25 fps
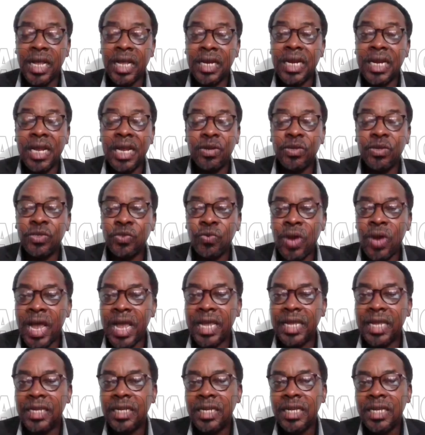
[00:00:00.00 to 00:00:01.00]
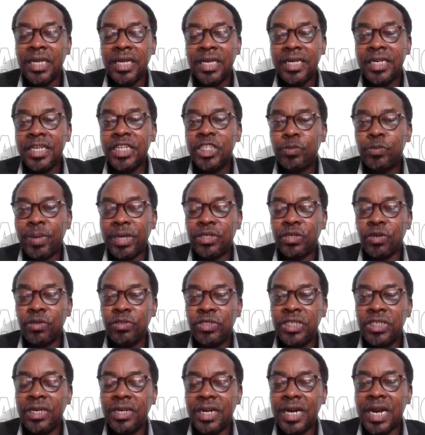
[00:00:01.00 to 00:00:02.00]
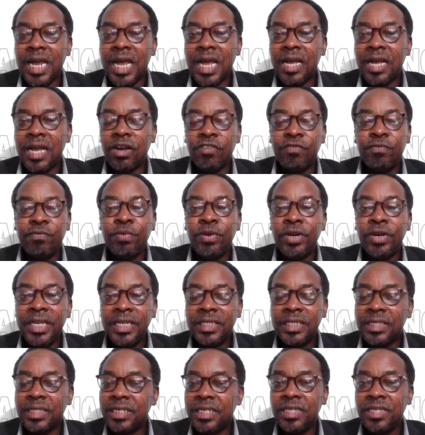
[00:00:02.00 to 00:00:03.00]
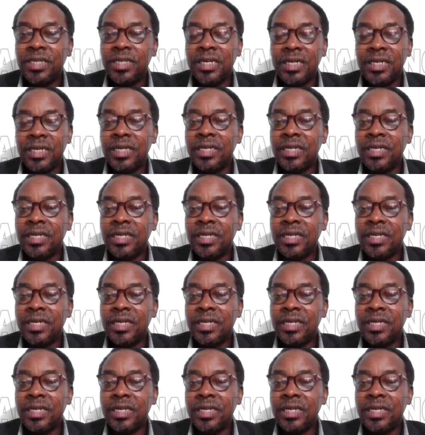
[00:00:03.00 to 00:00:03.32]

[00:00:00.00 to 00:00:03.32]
And that was why the Inspector General of Police, they,